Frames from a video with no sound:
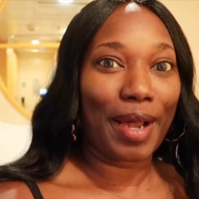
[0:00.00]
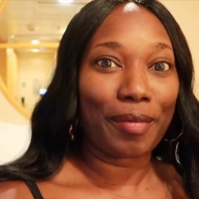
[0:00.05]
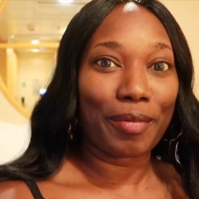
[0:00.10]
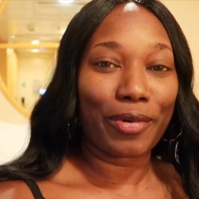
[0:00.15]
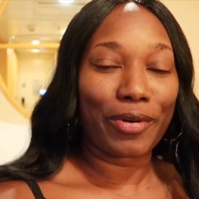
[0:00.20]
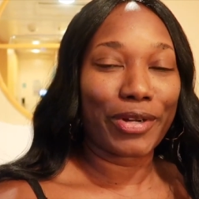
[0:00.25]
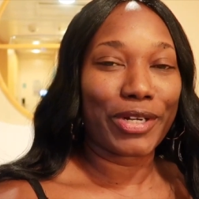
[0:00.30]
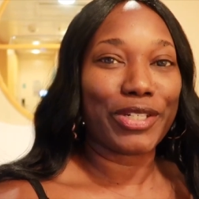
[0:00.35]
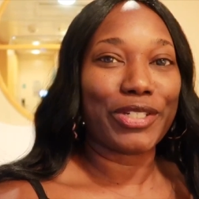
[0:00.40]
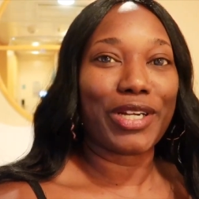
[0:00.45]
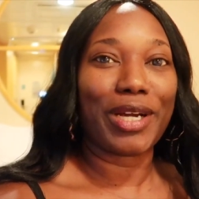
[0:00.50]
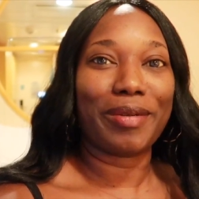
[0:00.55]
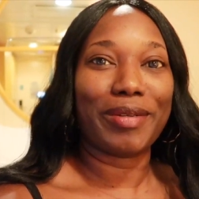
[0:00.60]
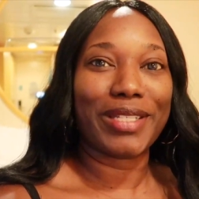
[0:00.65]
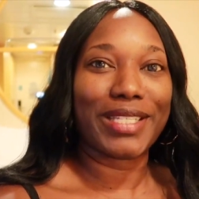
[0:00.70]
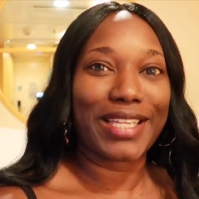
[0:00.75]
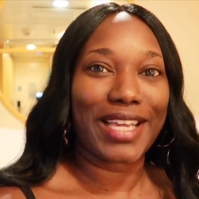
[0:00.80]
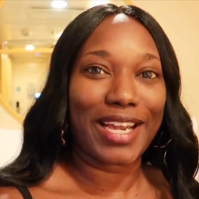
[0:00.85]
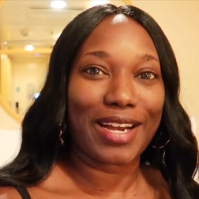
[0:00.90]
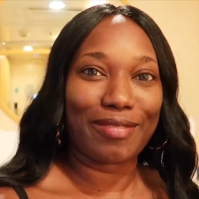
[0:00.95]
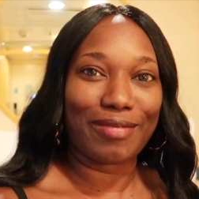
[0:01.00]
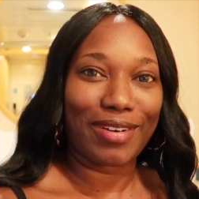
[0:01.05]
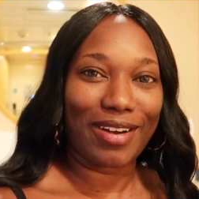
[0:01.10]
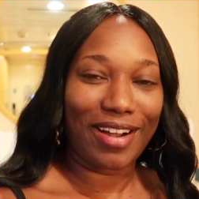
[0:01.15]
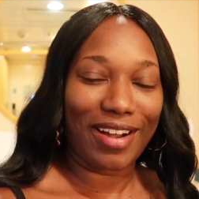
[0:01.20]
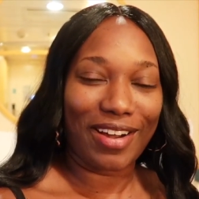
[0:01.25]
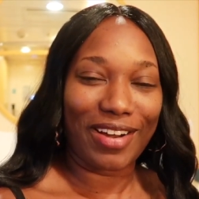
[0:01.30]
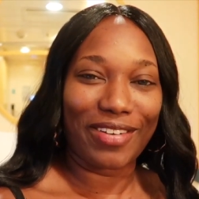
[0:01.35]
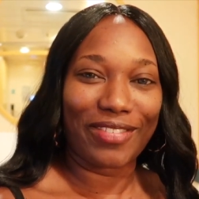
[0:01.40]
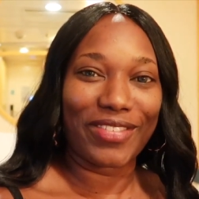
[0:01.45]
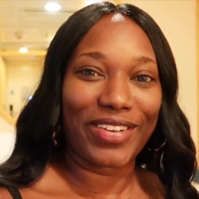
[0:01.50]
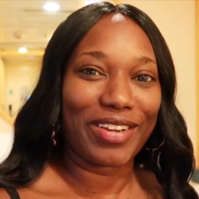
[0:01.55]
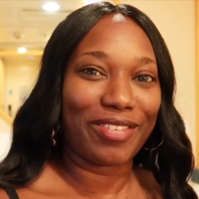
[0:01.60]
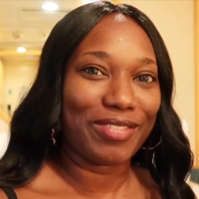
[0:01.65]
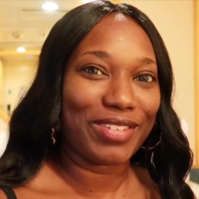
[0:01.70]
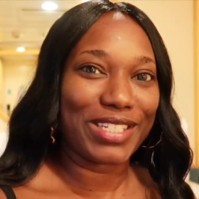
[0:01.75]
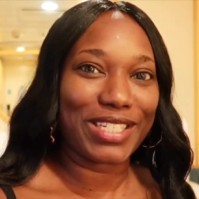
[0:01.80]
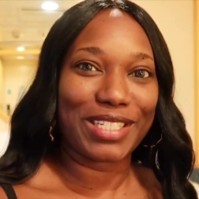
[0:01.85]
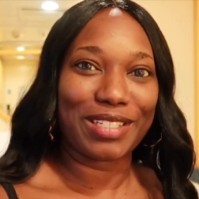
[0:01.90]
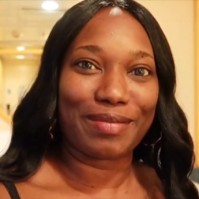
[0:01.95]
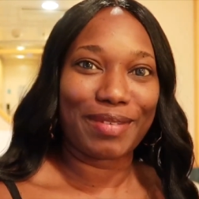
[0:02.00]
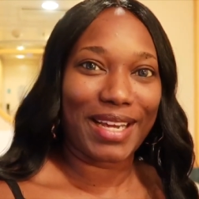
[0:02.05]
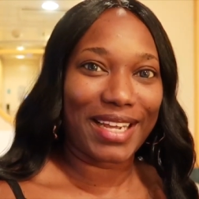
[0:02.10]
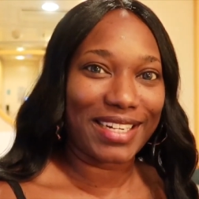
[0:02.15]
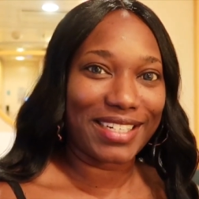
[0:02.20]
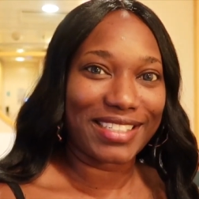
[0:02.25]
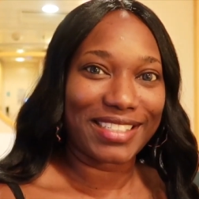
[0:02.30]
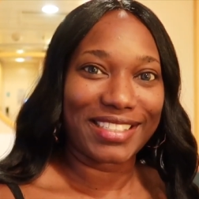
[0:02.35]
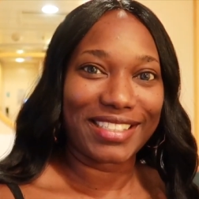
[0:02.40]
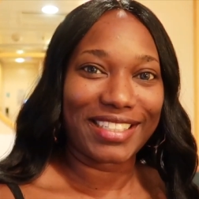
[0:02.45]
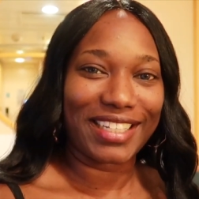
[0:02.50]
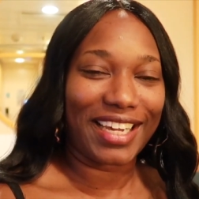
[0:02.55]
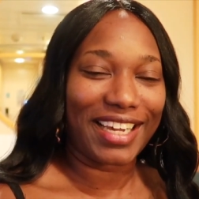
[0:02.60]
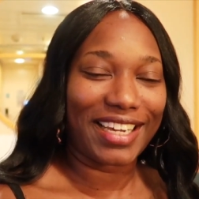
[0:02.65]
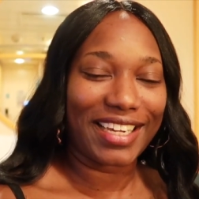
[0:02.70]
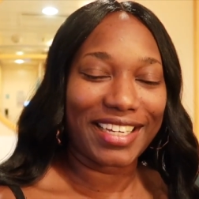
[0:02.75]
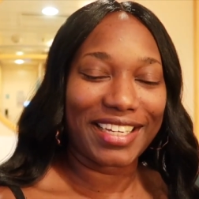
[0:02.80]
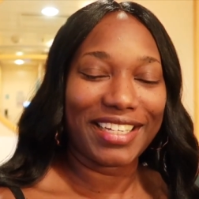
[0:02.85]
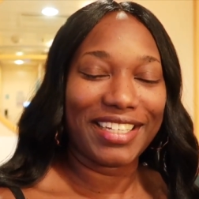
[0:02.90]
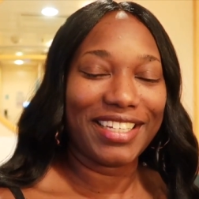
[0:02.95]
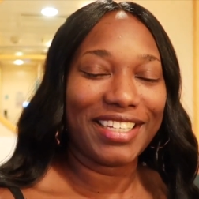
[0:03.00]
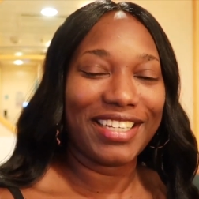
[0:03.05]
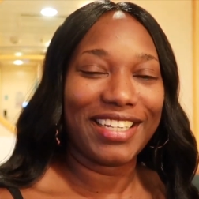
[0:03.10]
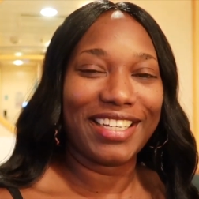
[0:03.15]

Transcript: I'm going to drop this camera off and we just about to like